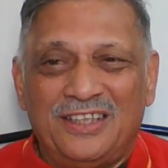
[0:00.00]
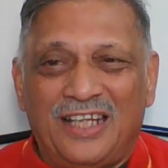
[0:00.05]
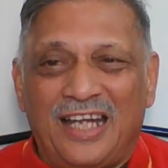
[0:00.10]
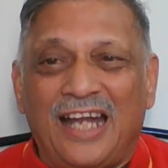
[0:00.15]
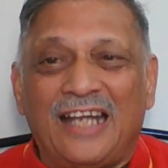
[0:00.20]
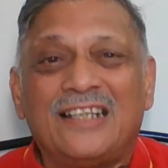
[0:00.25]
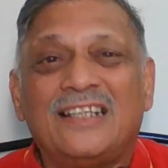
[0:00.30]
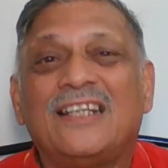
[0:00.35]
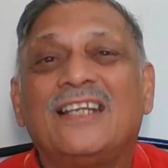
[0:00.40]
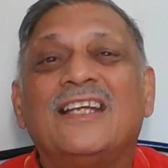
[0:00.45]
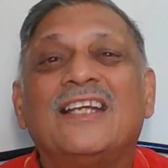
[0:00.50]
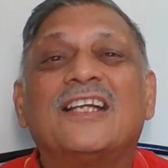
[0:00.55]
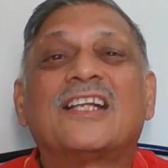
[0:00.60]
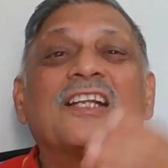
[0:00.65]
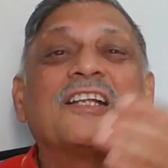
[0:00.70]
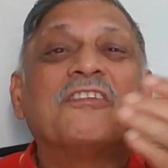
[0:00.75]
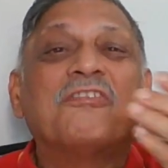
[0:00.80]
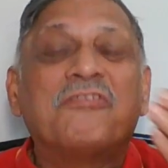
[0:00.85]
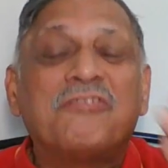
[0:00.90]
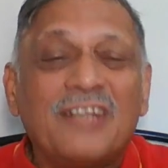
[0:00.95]
And
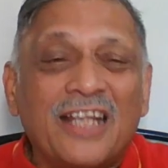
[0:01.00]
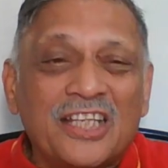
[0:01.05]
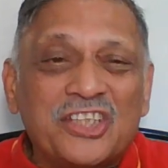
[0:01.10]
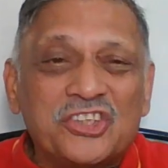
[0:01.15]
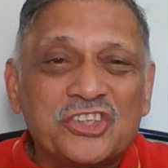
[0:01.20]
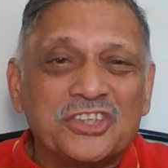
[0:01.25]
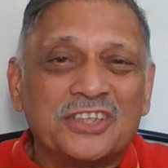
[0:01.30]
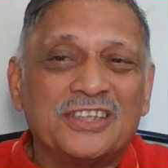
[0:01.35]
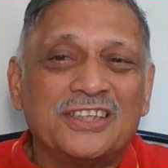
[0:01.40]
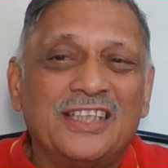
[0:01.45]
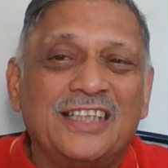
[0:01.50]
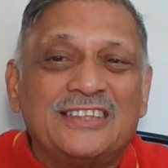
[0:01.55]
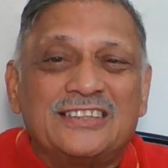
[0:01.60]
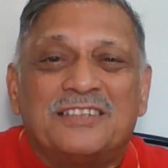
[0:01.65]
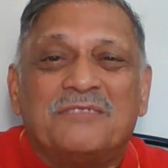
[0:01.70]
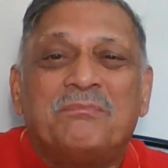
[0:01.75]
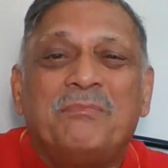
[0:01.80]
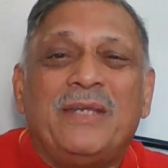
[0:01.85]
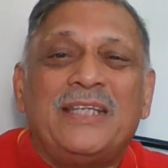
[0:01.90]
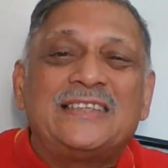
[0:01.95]
reflection is
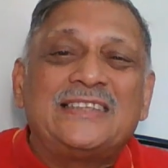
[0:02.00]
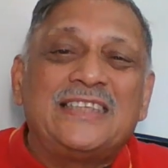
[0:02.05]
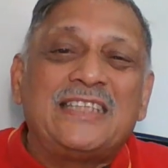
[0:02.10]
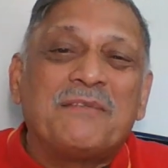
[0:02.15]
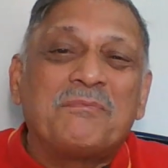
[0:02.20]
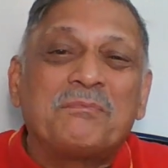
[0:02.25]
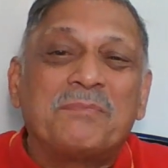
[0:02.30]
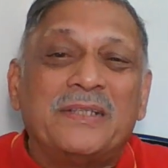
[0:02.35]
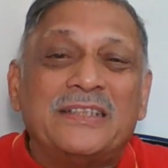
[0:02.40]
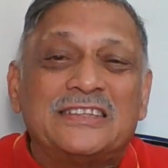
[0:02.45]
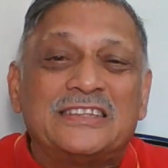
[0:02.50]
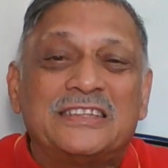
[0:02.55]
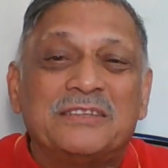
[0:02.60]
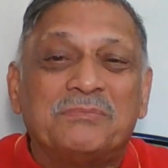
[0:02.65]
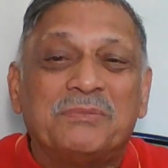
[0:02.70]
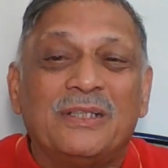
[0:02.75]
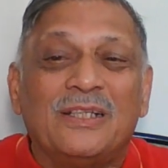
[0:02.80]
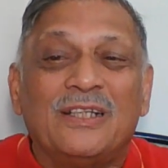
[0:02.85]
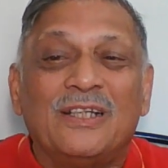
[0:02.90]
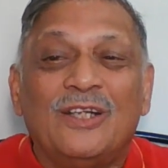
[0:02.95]
the basic
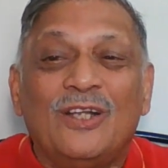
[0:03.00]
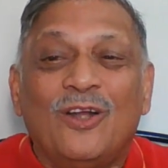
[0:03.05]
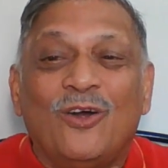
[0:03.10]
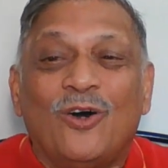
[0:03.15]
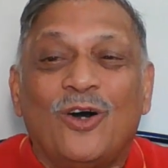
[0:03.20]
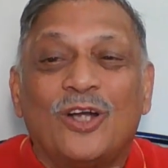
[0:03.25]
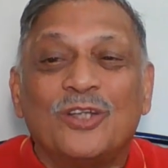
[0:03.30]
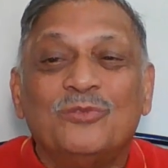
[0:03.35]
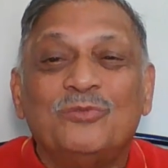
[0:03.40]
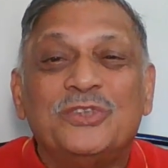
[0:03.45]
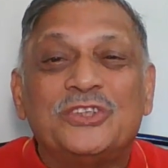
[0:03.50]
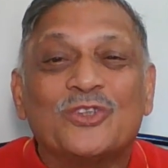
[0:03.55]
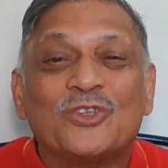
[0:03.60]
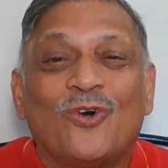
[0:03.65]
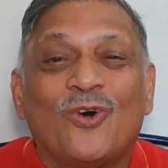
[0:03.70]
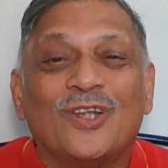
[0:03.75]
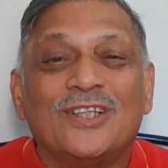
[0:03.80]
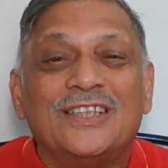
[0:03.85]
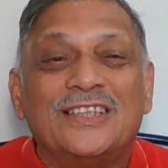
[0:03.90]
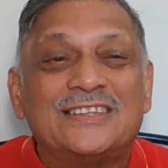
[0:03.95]
principle on which
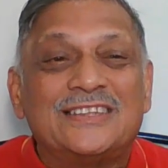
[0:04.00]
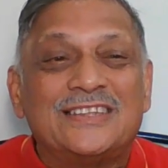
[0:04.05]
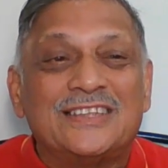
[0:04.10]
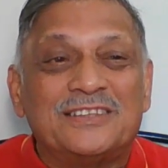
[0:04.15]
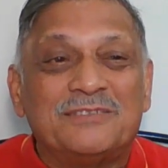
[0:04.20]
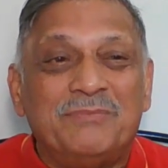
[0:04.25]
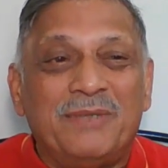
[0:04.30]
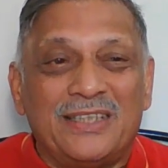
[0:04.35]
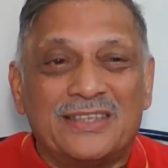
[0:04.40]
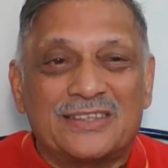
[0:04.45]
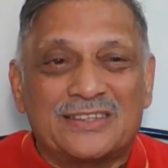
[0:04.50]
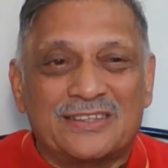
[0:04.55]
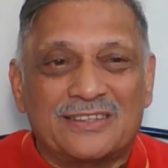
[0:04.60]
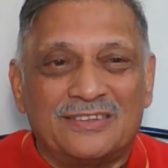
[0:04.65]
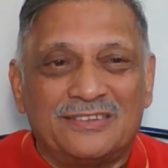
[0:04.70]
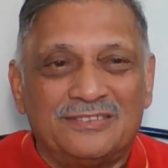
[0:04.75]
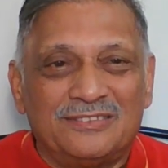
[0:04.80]
all this is based.